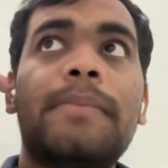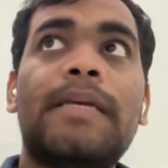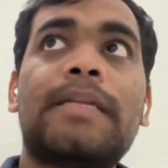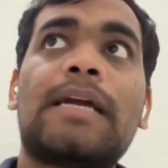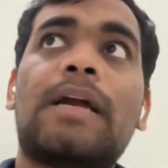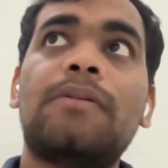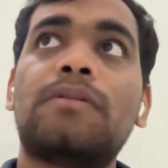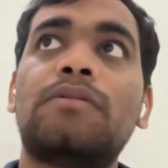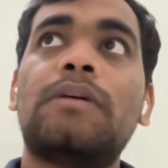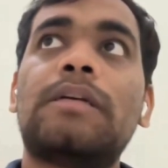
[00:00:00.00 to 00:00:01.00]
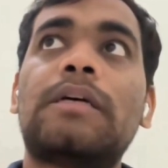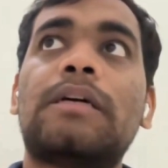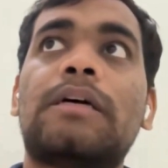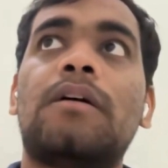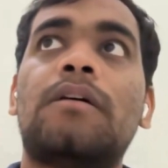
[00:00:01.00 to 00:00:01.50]
BTEC, I was doing,
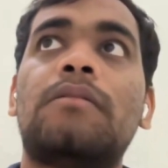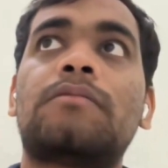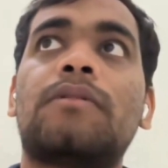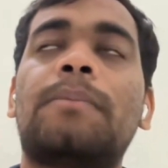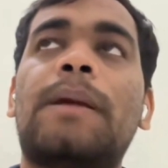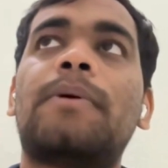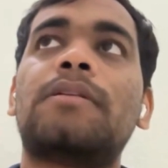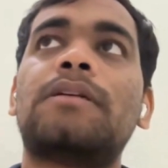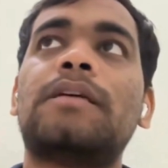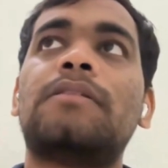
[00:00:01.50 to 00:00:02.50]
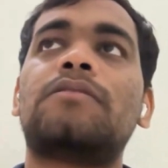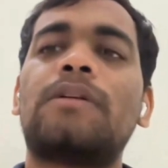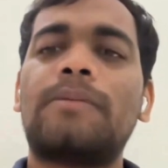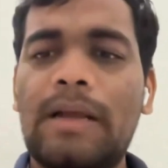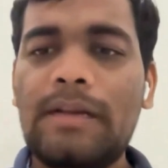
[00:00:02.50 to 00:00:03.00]
my percentage, so
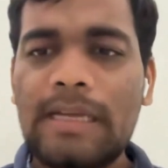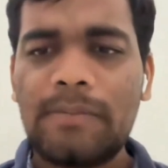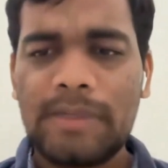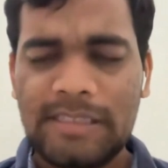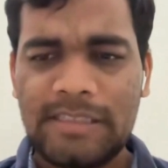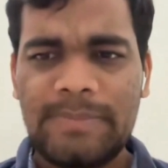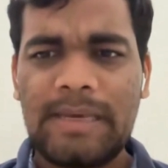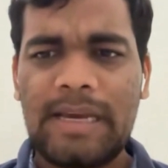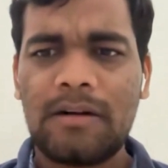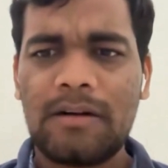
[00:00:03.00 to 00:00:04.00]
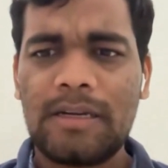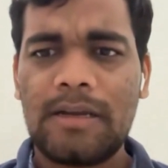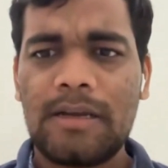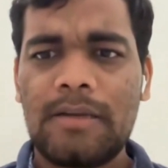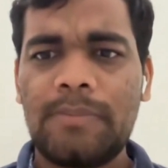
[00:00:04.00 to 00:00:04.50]
if I will tell my CGPA, I got,
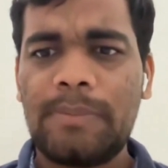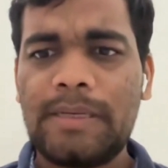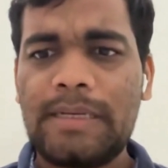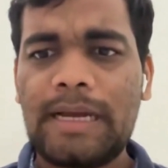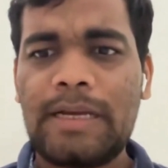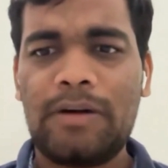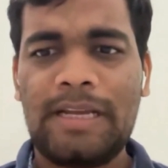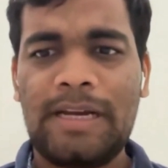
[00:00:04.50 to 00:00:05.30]
in my BTEC, I got